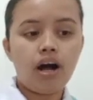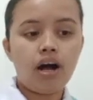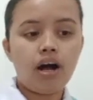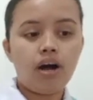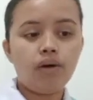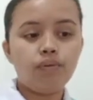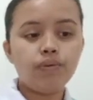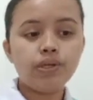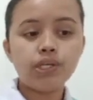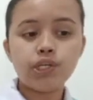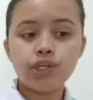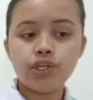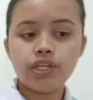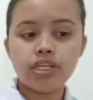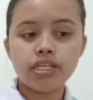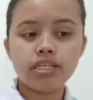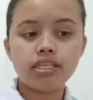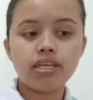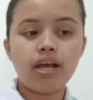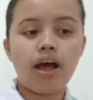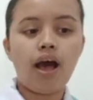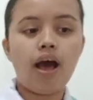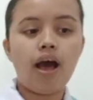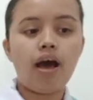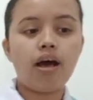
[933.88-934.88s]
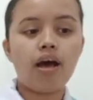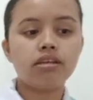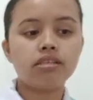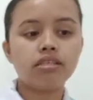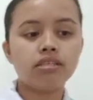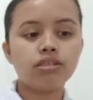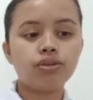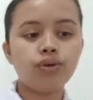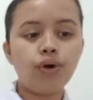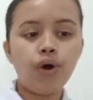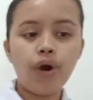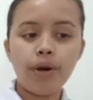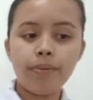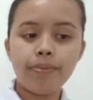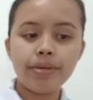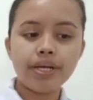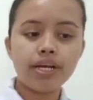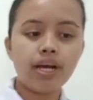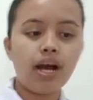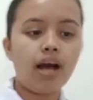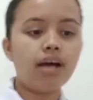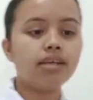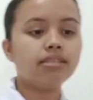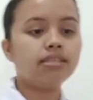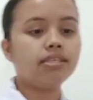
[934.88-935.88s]
which is ascorbic
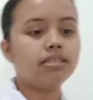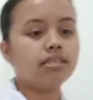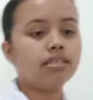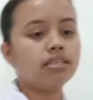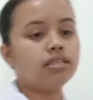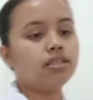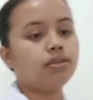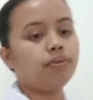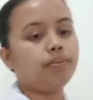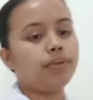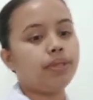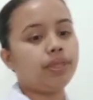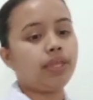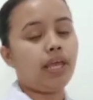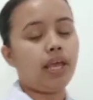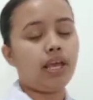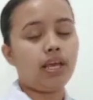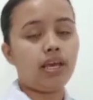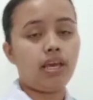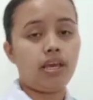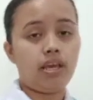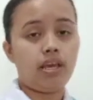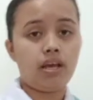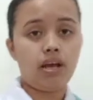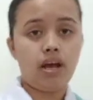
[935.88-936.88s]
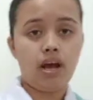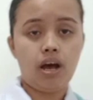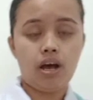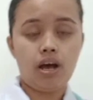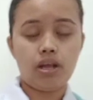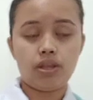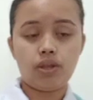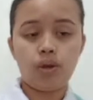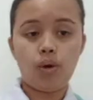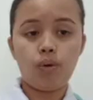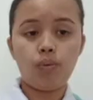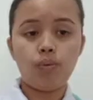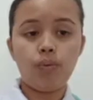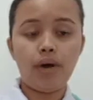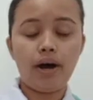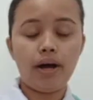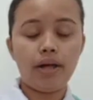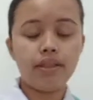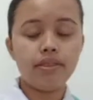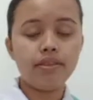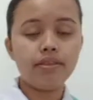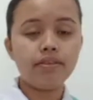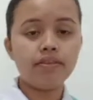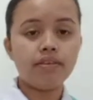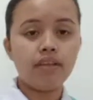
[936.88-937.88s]
acid to be taken at
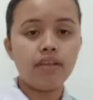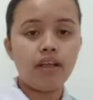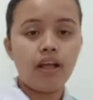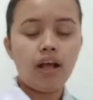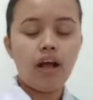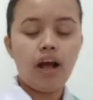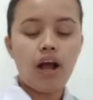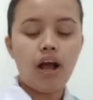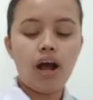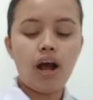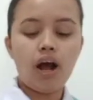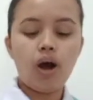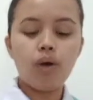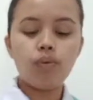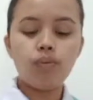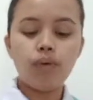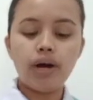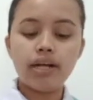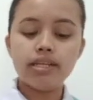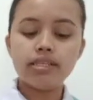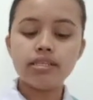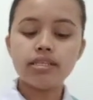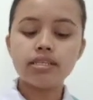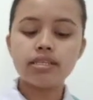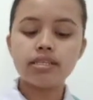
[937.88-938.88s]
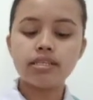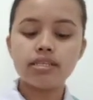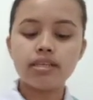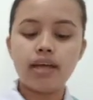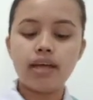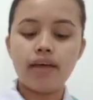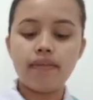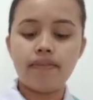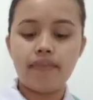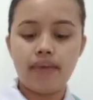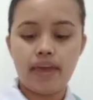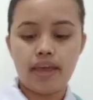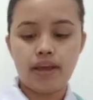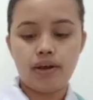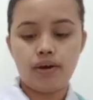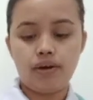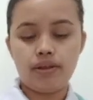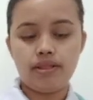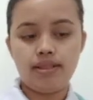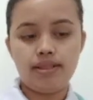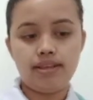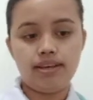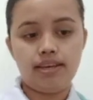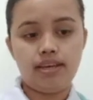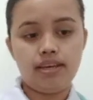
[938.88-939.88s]
once a day
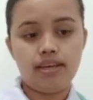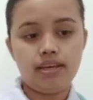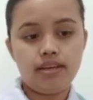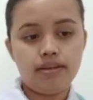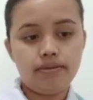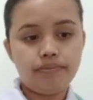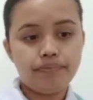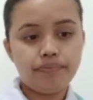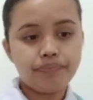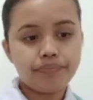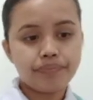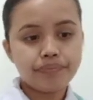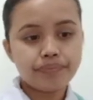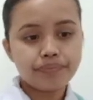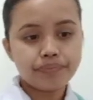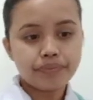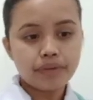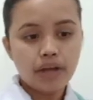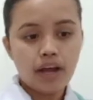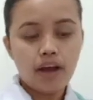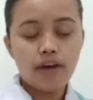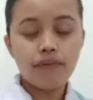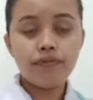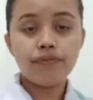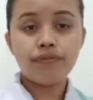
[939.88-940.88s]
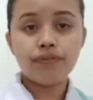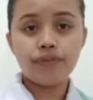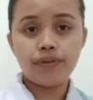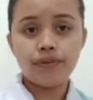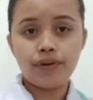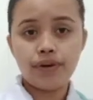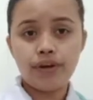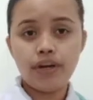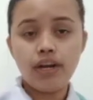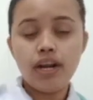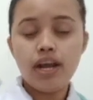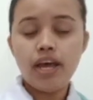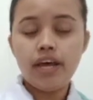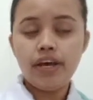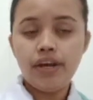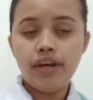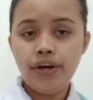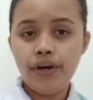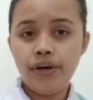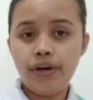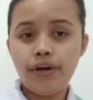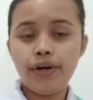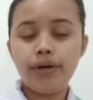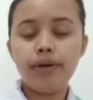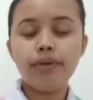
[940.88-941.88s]
only after
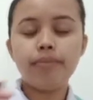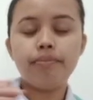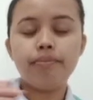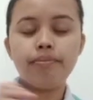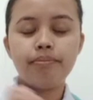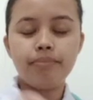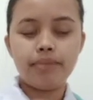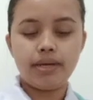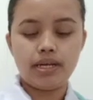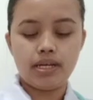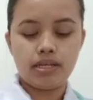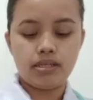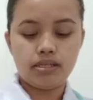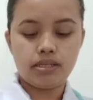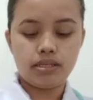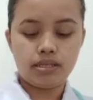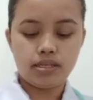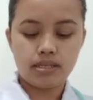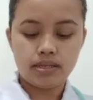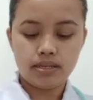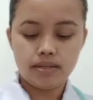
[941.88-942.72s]
her meals.